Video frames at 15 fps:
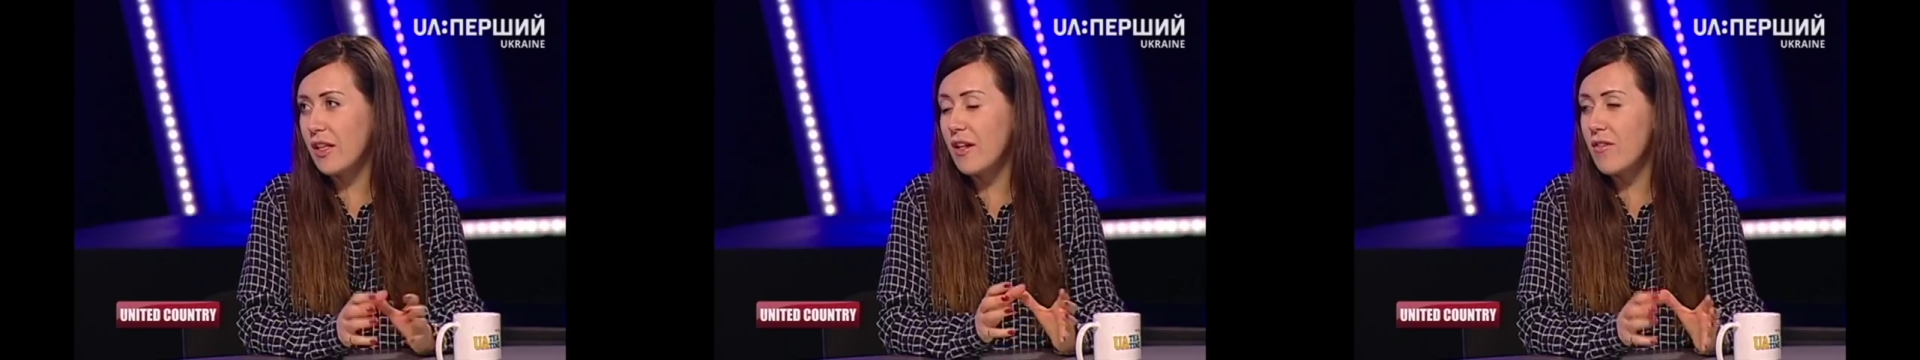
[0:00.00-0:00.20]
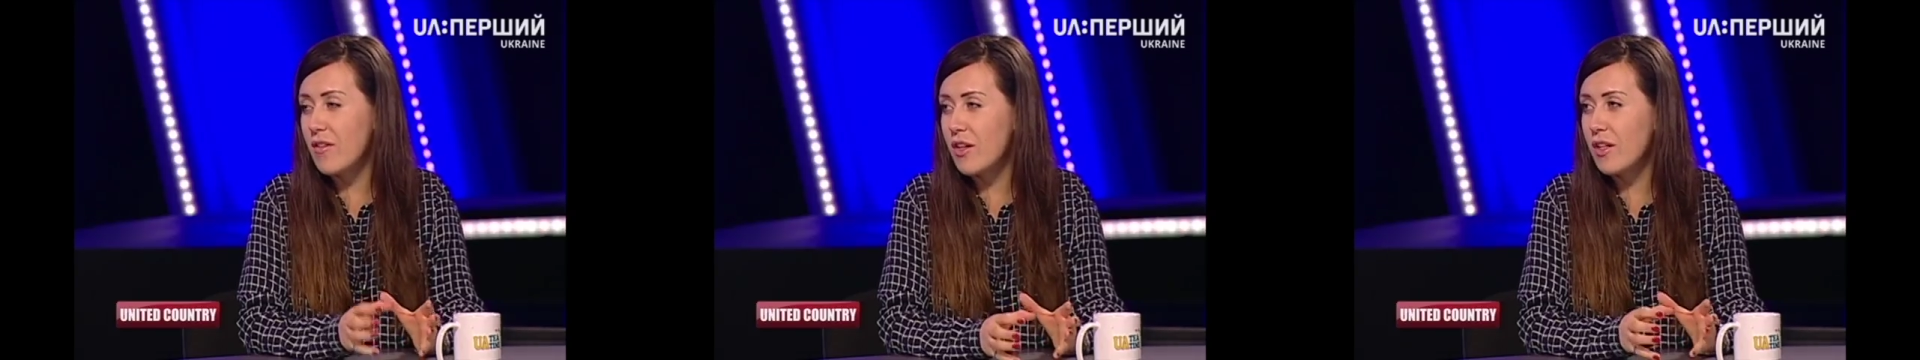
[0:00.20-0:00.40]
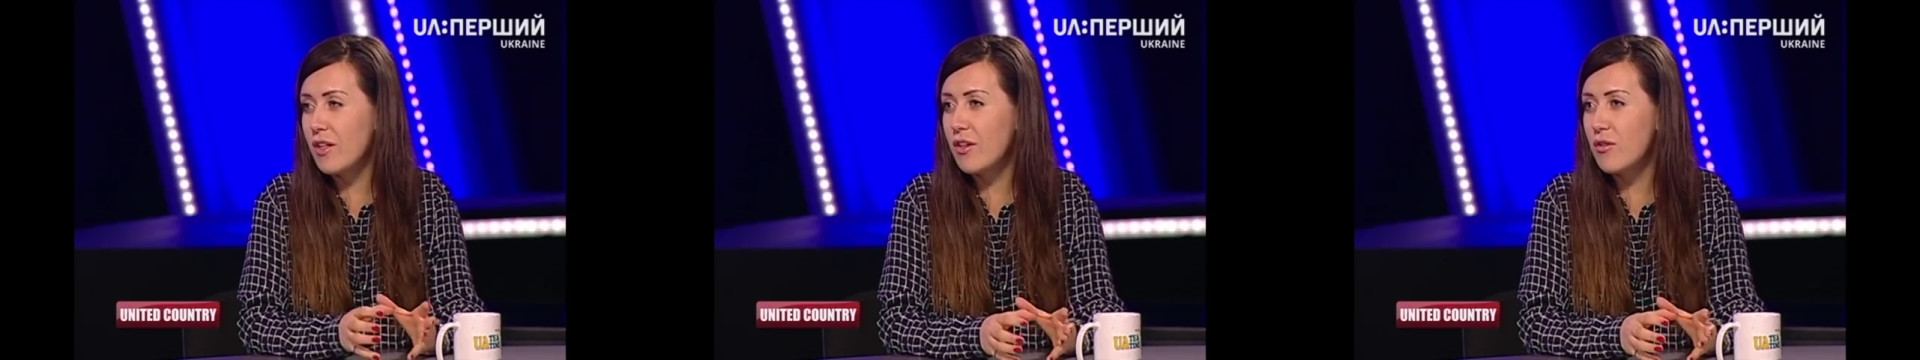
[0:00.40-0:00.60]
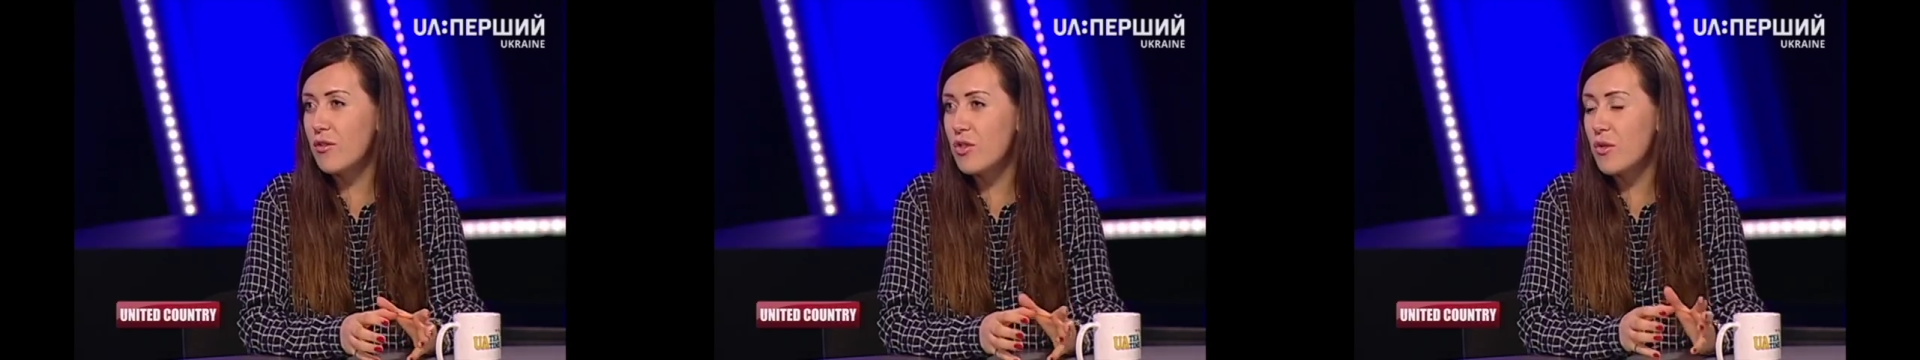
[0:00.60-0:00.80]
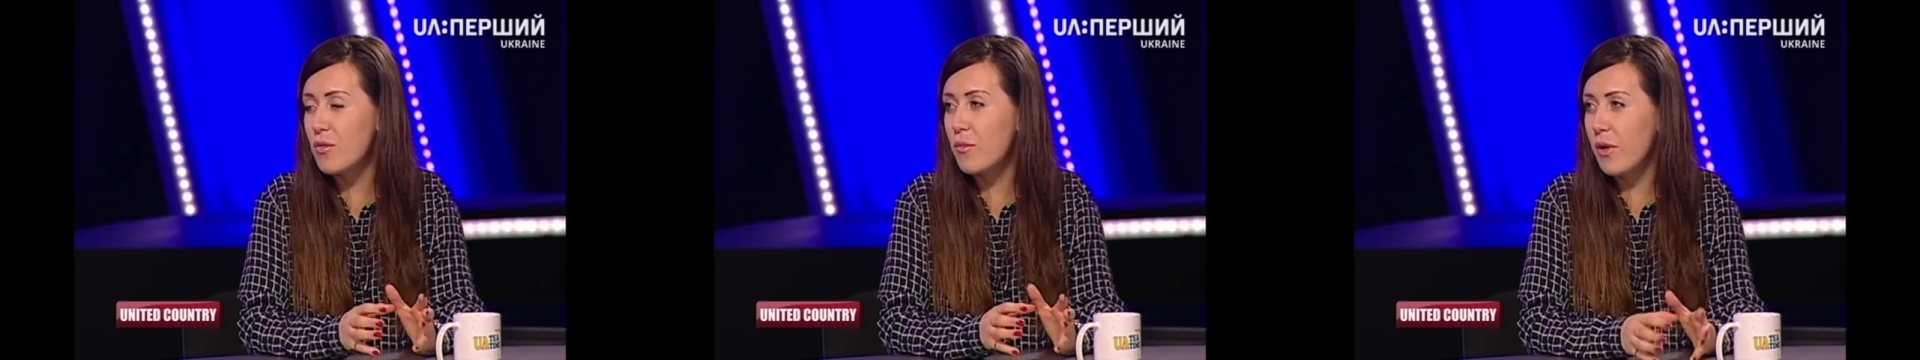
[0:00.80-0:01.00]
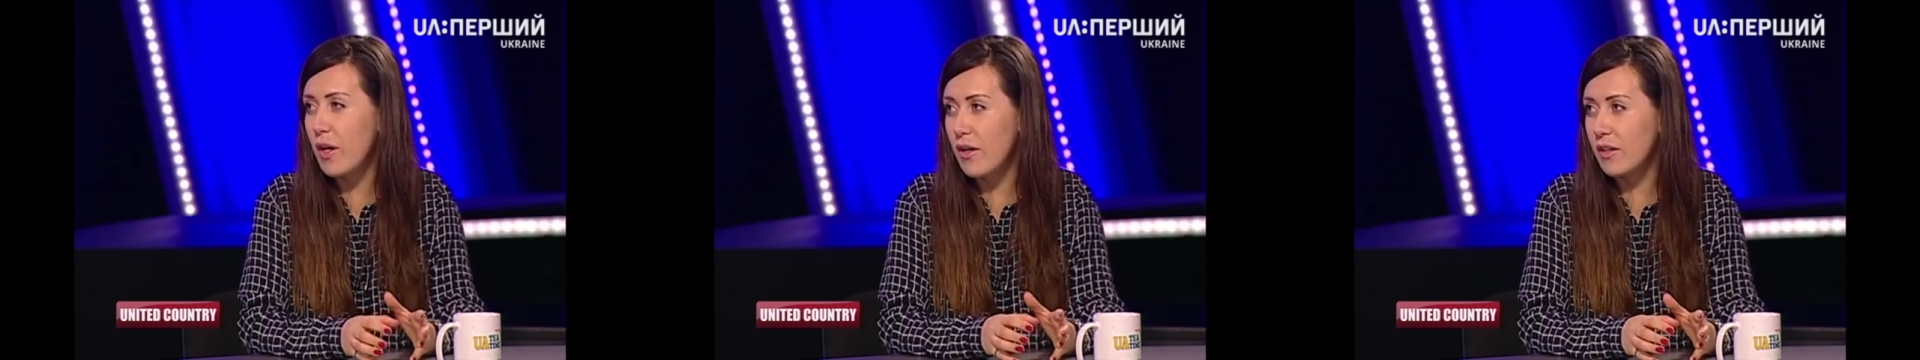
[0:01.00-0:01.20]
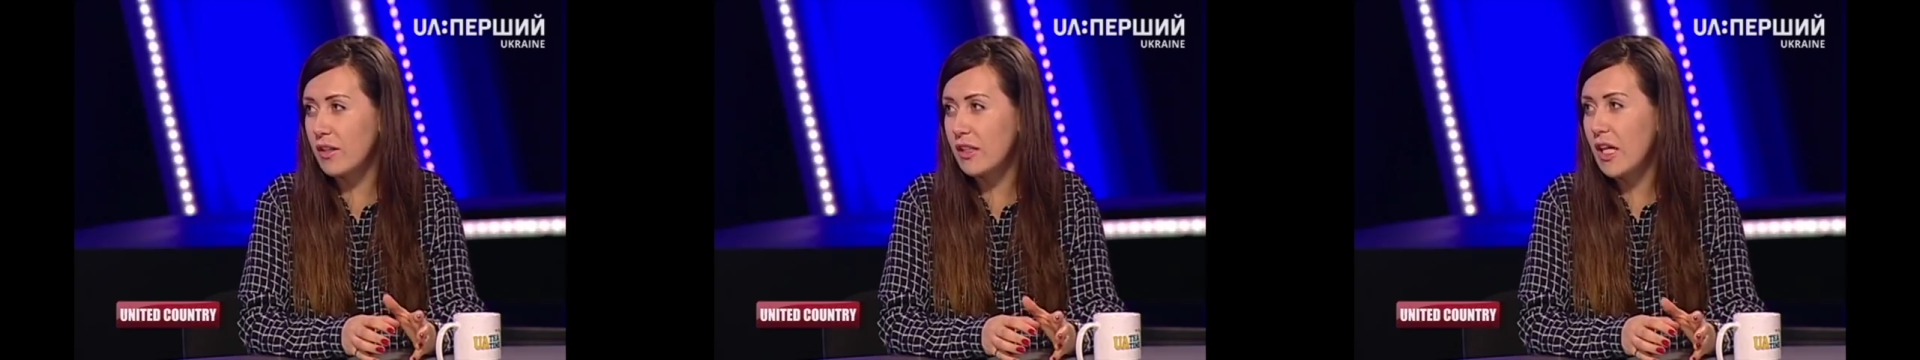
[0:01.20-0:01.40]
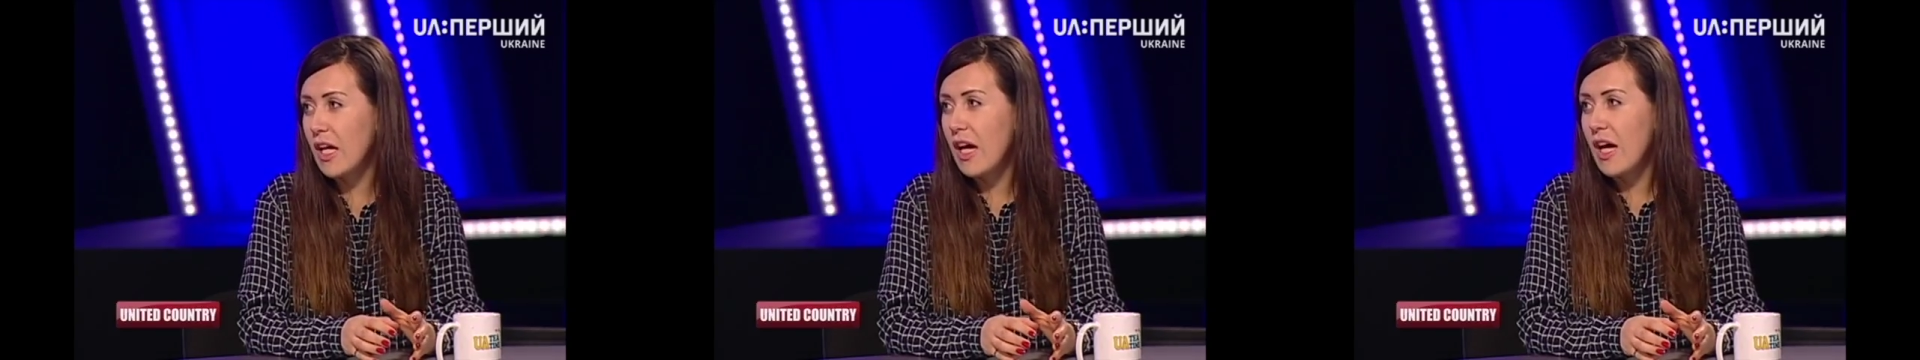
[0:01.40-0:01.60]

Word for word: they're very huge in Paris.